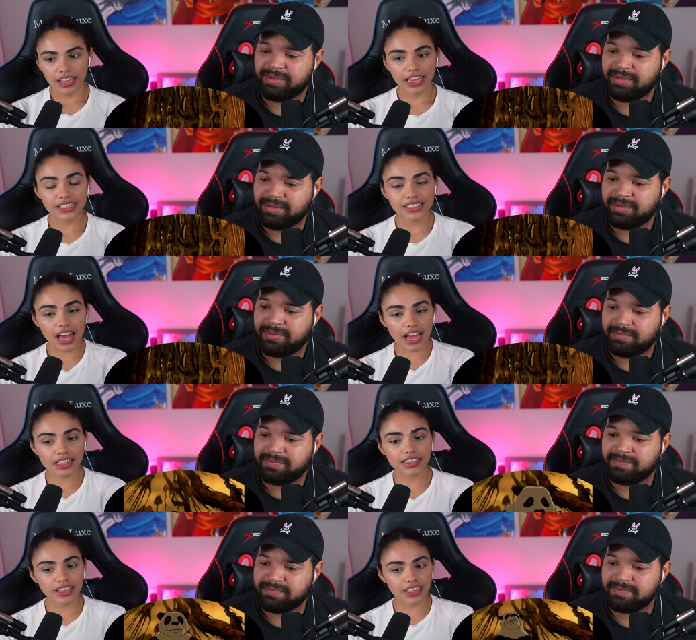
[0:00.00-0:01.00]

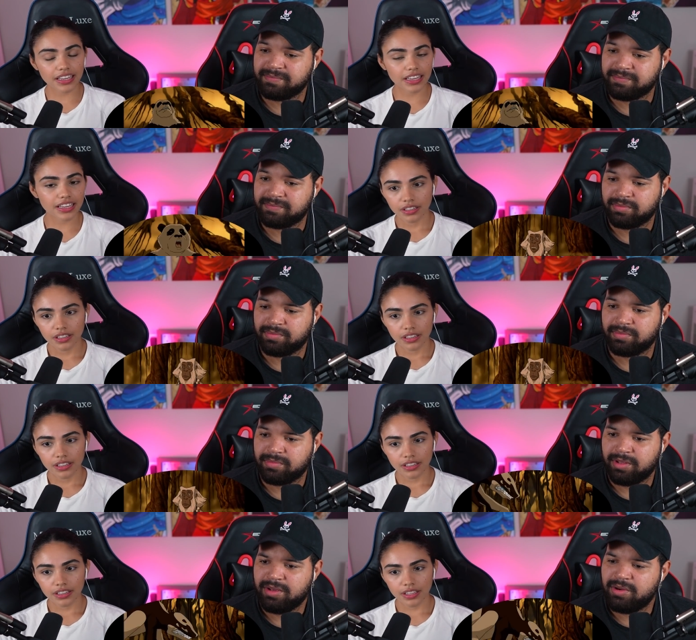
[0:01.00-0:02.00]
Speaker 1: Exactly.
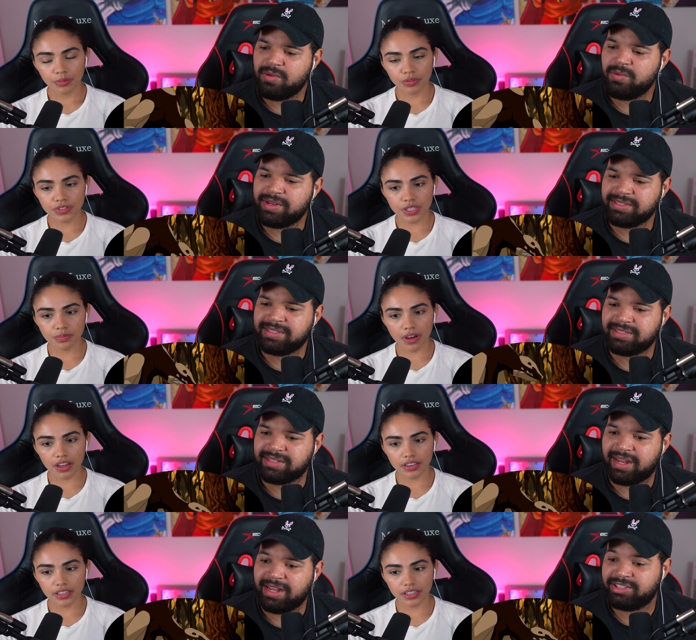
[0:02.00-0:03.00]
He Who is this
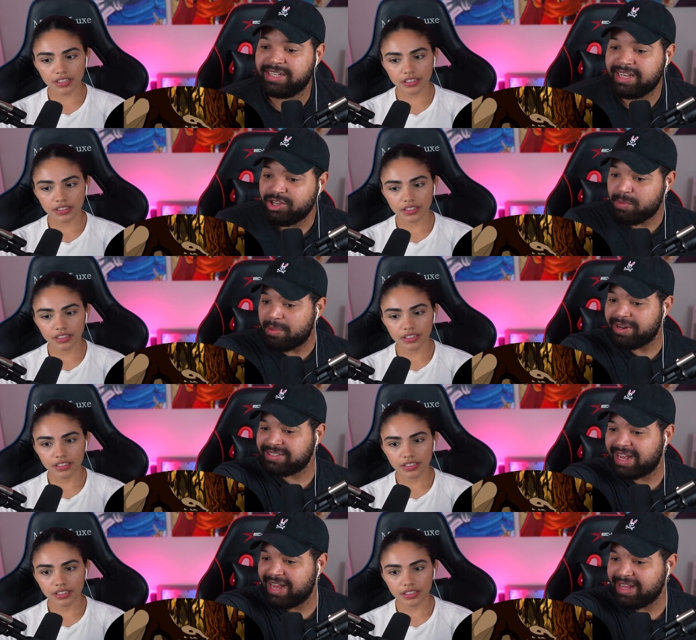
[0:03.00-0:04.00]
body. guy? See, you remember
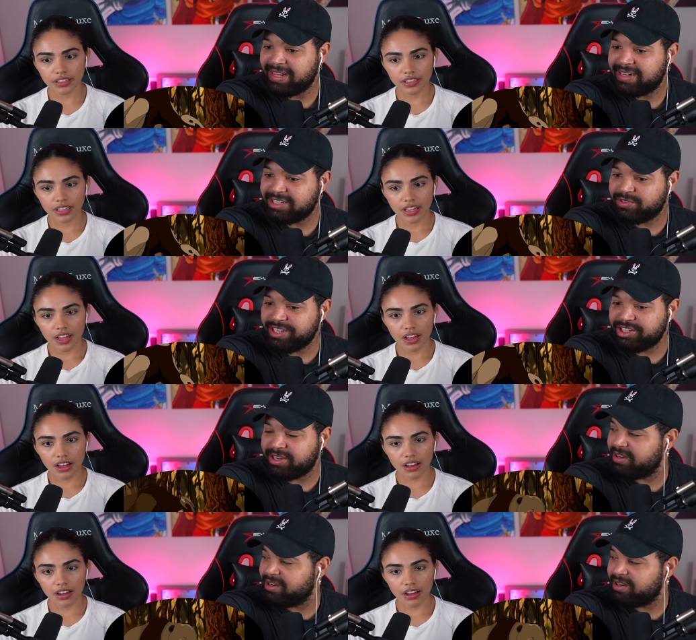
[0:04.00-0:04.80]
this guy? This creature?